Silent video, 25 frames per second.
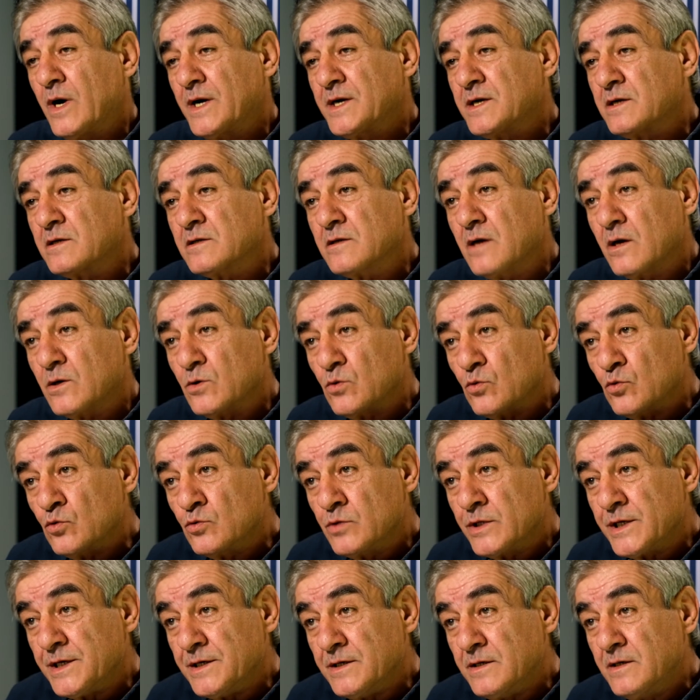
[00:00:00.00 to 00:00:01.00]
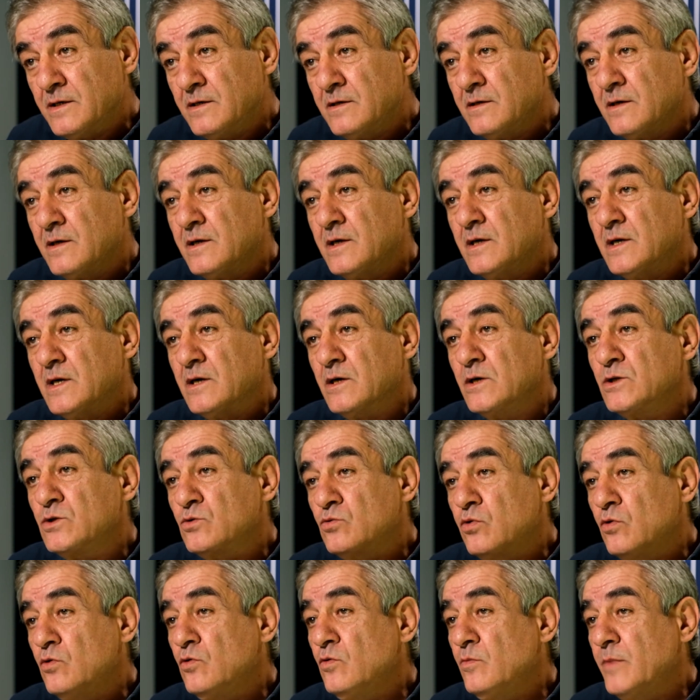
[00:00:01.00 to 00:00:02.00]
on January 28th,
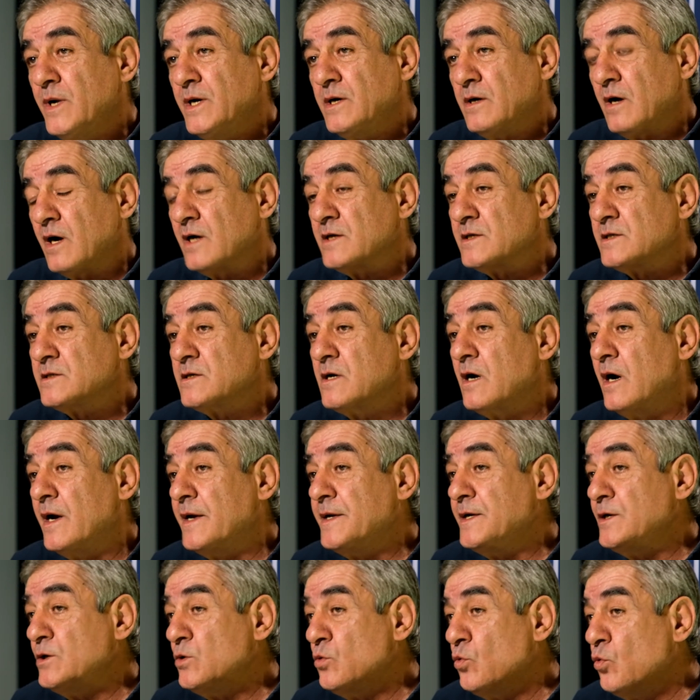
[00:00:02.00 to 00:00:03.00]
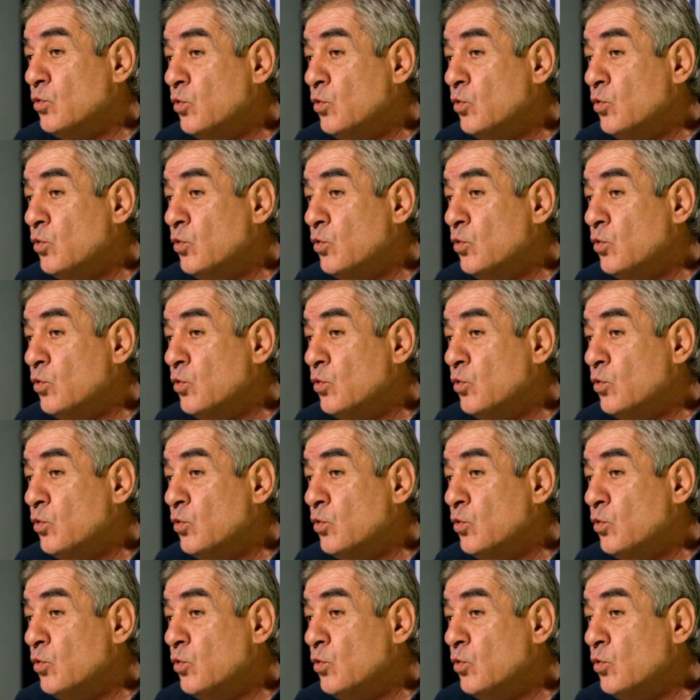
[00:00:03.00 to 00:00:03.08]
they accepted the national